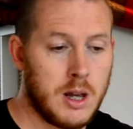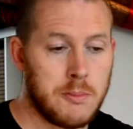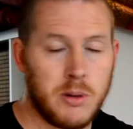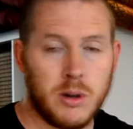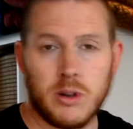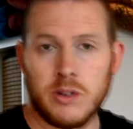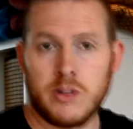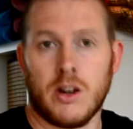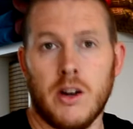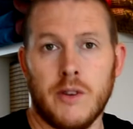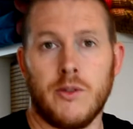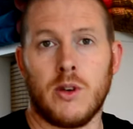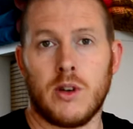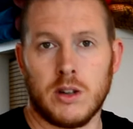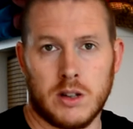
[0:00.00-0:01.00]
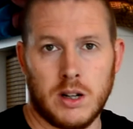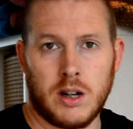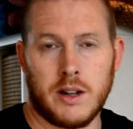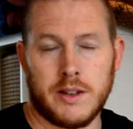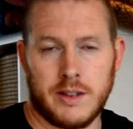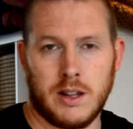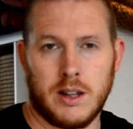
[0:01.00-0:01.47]
because I've got
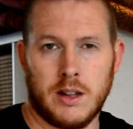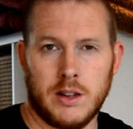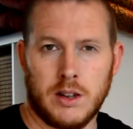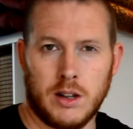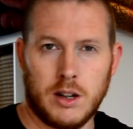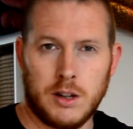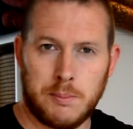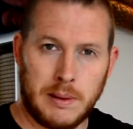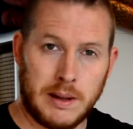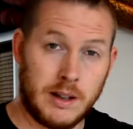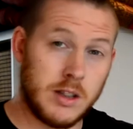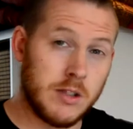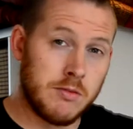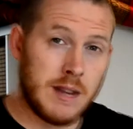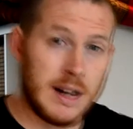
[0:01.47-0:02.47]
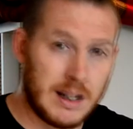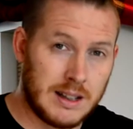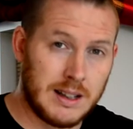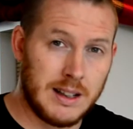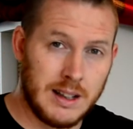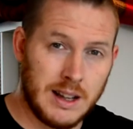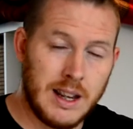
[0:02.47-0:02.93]
cards here that are going to play
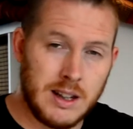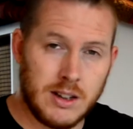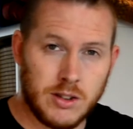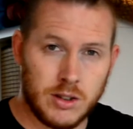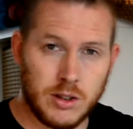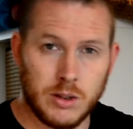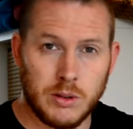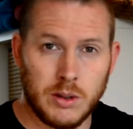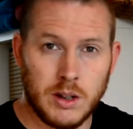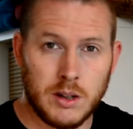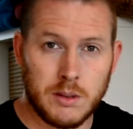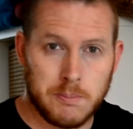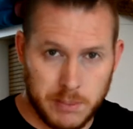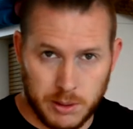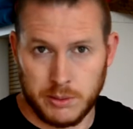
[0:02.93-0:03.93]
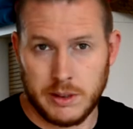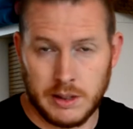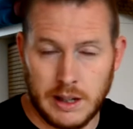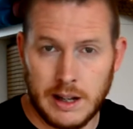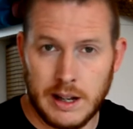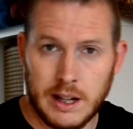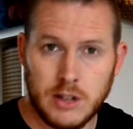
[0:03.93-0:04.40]
directly into building
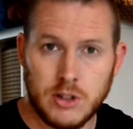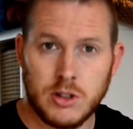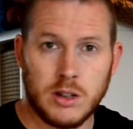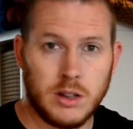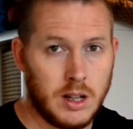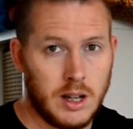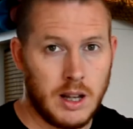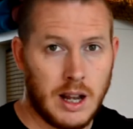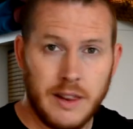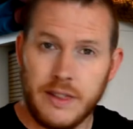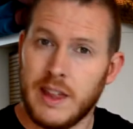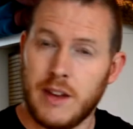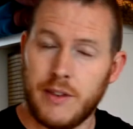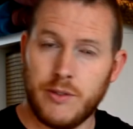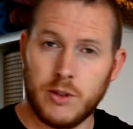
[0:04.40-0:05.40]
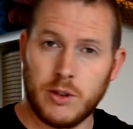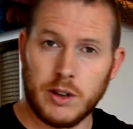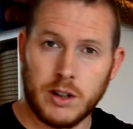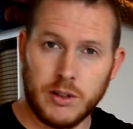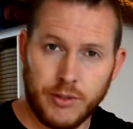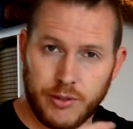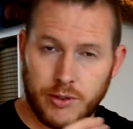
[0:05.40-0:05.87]
that engine, and therefore it
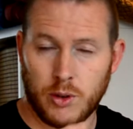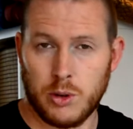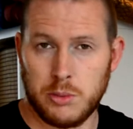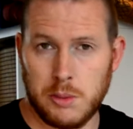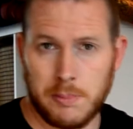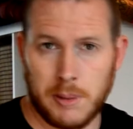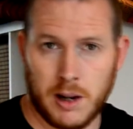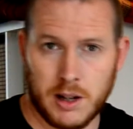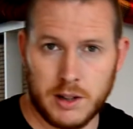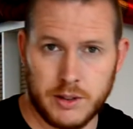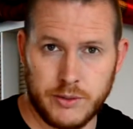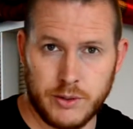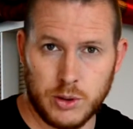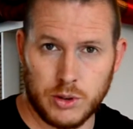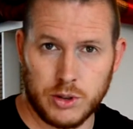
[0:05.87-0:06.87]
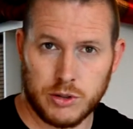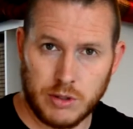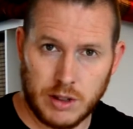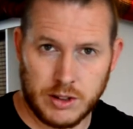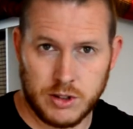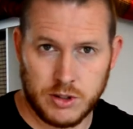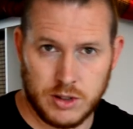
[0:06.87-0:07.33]
can form a part of your
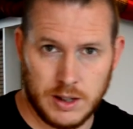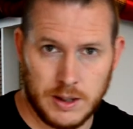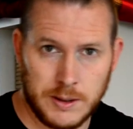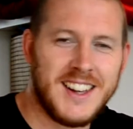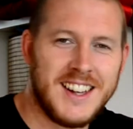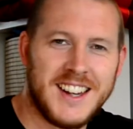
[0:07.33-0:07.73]
strategy.